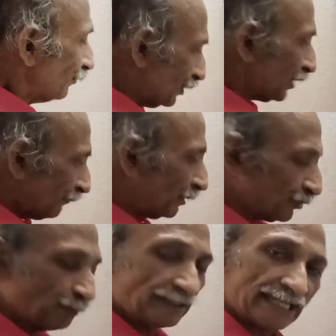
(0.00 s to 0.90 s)
which of them
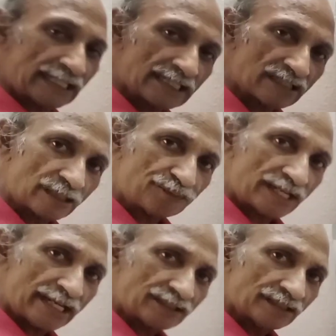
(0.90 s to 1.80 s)
should be taken as a
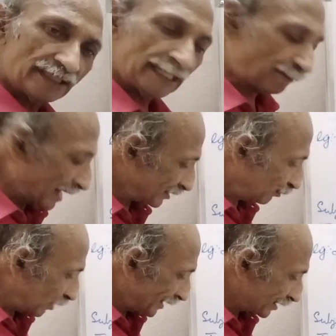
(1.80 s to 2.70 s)
subject in passive
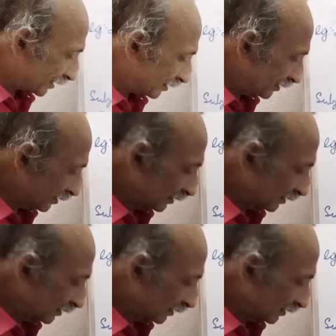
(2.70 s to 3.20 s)
voice?